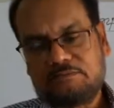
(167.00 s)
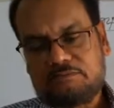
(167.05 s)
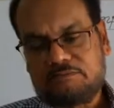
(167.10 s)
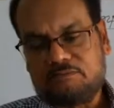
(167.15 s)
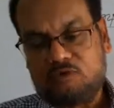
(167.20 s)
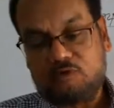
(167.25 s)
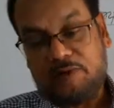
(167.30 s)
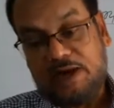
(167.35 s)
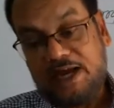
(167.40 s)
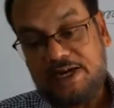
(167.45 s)

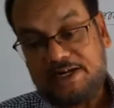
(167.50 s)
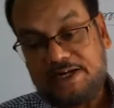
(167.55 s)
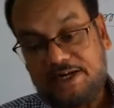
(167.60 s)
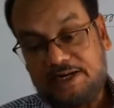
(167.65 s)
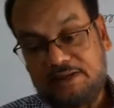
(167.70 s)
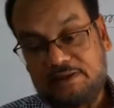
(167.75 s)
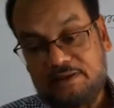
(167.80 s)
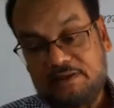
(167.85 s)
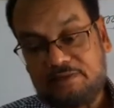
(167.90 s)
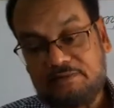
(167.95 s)

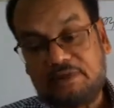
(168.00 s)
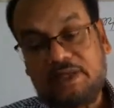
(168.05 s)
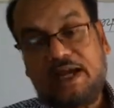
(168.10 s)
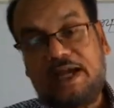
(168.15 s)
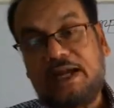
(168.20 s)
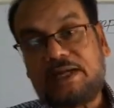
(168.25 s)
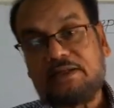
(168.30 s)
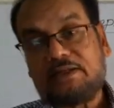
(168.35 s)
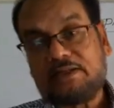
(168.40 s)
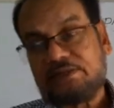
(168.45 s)
provided
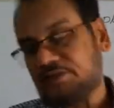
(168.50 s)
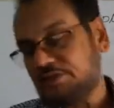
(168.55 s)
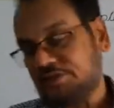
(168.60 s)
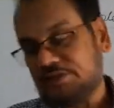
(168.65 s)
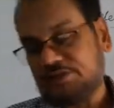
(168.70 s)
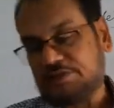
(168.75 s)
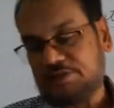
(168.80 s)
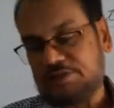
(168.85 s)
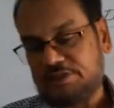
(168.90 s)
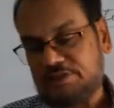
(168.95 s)
that,
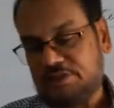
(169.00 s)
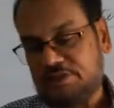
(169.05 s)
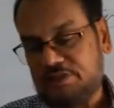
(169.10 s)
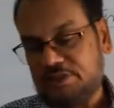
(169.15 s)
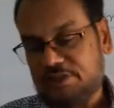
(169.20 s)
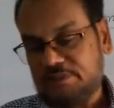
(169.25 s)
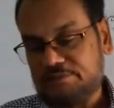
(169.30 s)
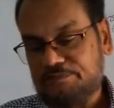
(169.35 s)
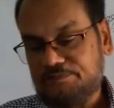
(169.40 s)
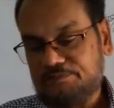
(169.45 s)
etc., etc.?